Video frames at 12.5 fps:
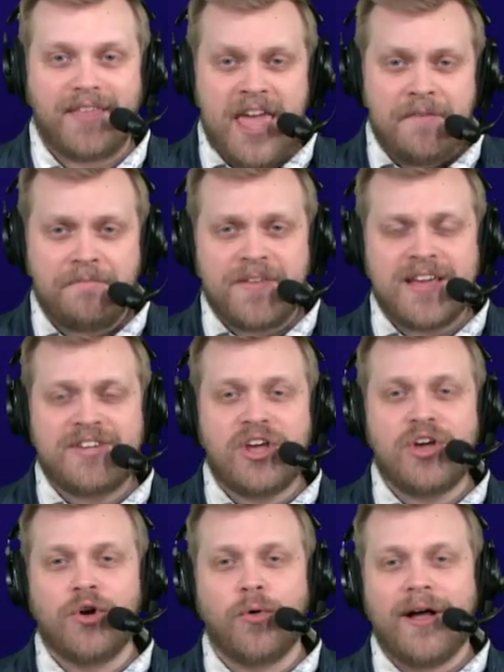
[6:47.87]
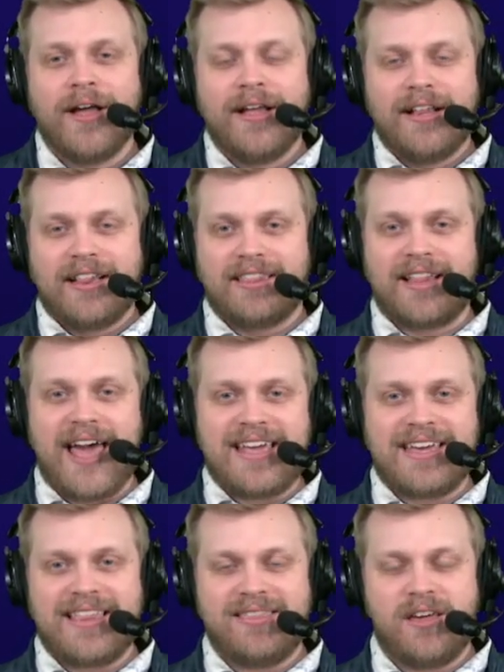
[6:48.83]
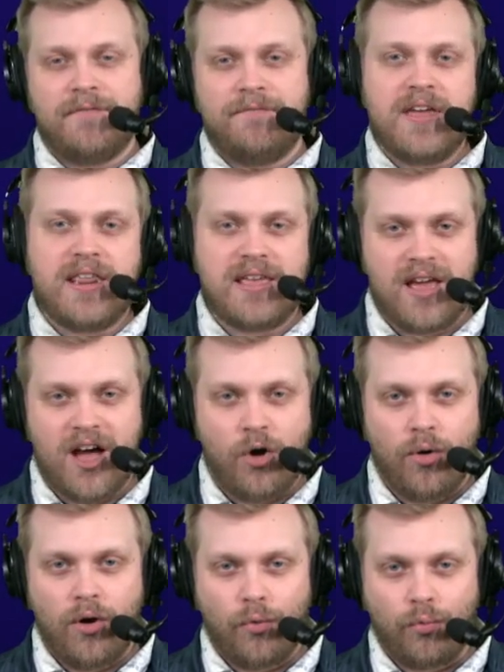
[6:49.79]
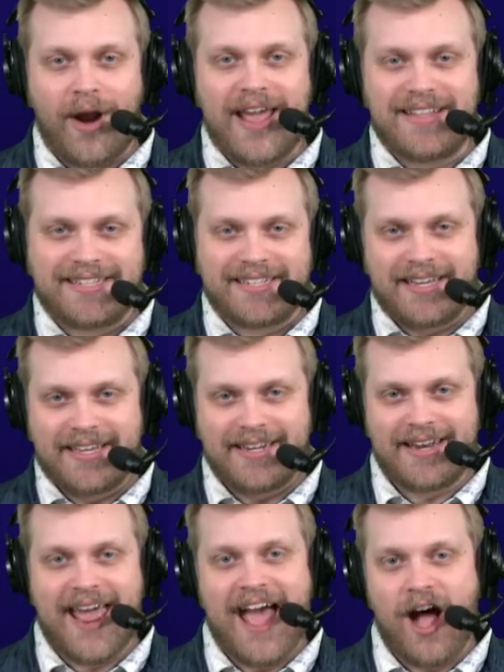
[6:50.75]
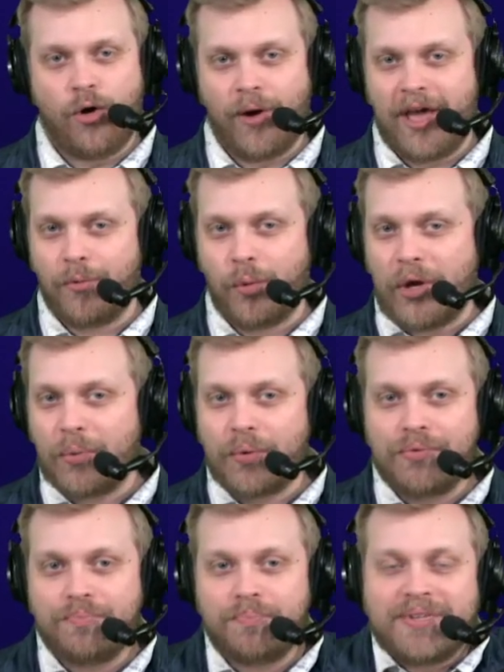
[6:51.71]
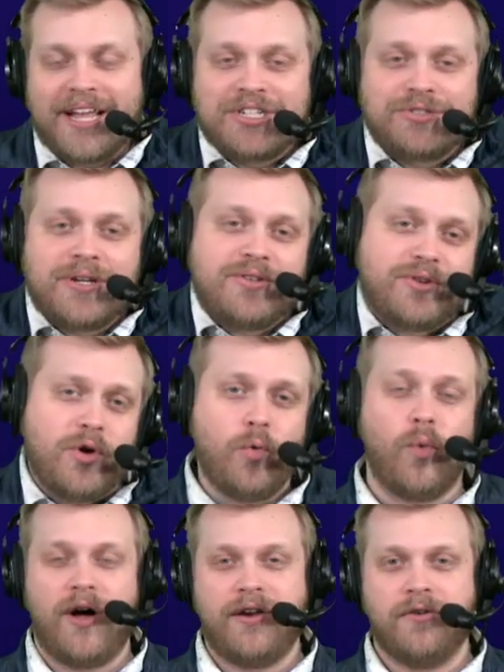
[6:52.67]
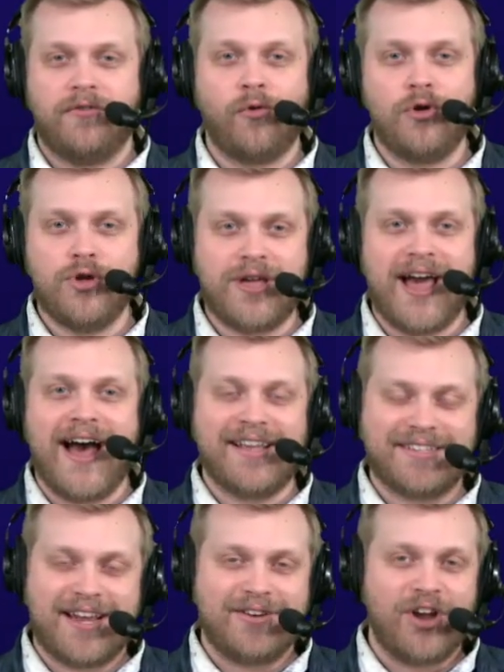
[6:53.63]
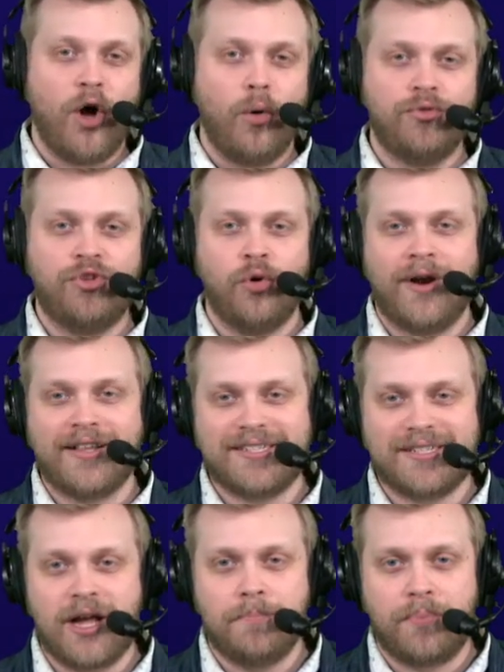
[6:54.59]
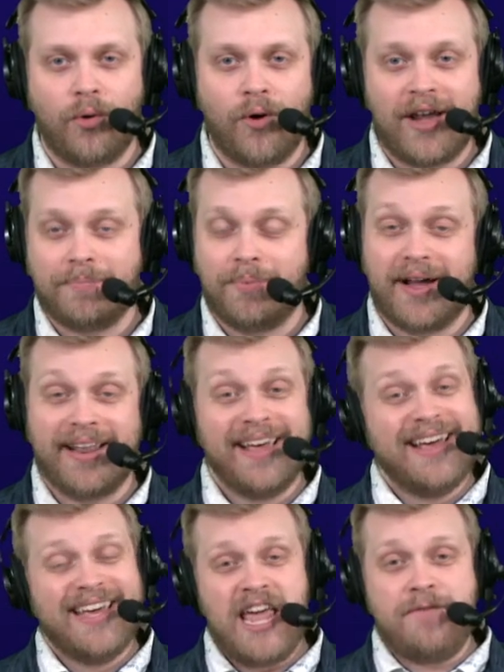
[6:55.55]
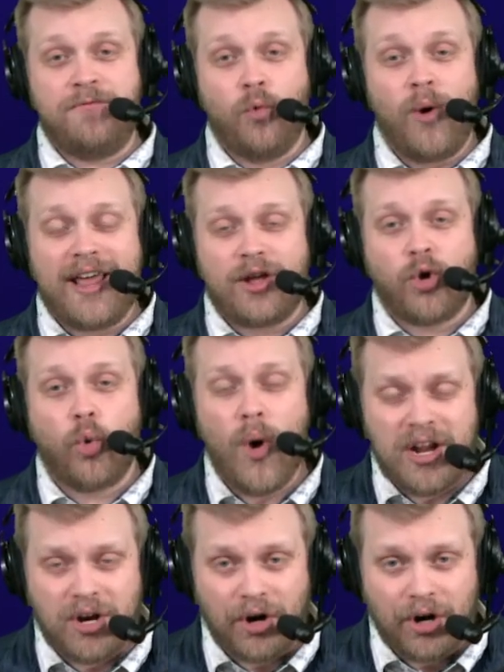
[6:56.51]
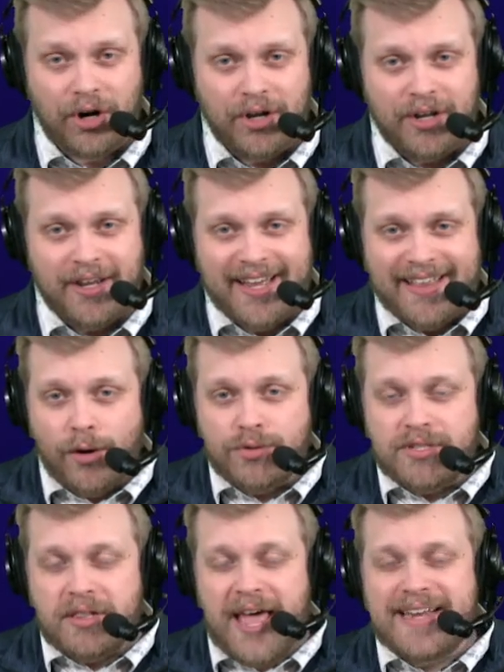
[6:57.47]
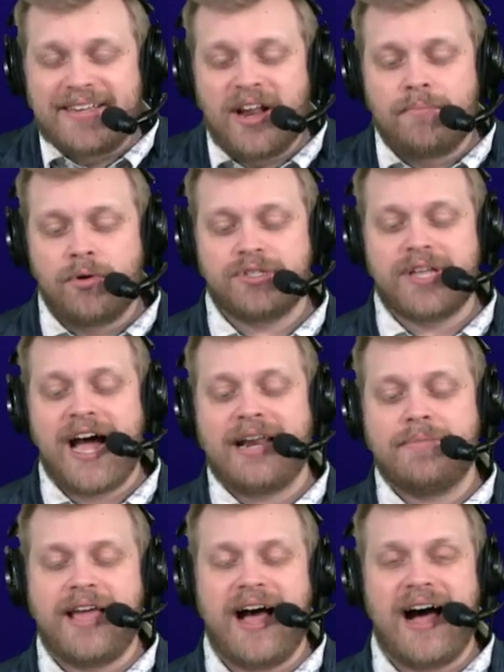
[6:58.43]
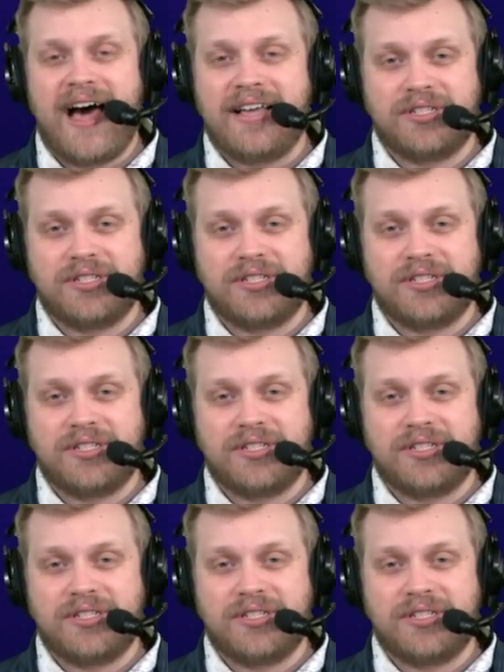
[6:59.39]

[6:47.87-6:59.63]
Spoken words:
If you do, like the video right now, and we will potentially do one for you guys. I know we'll do one at some point, but if you want it quicker, those like numbers got to be high.